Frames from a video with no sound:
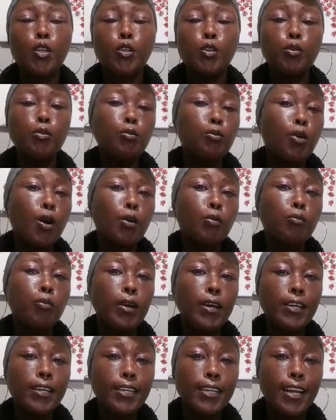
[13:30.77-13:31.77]
you are
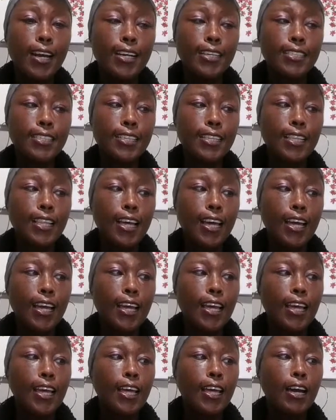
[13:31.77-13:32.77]
recognizing
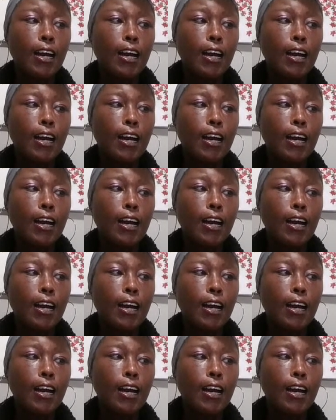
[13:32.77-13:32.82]
that